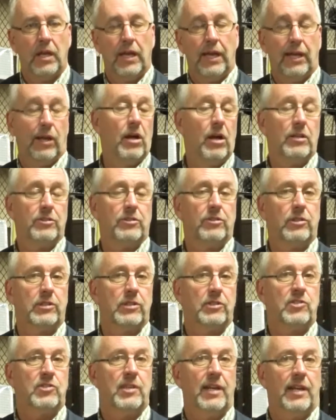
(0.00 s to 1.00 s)
It also
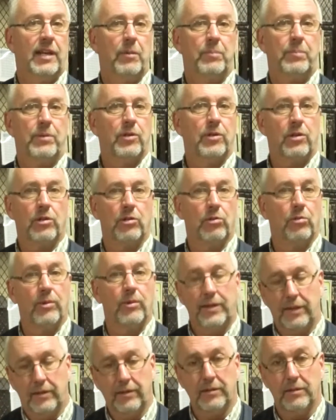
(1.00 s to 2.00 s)
could set up your
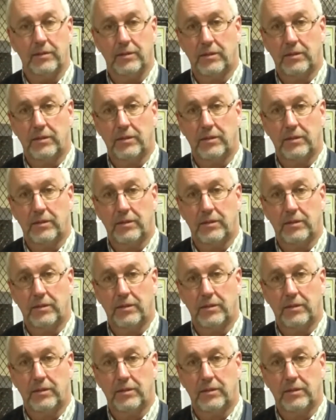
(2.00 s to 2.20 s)
career,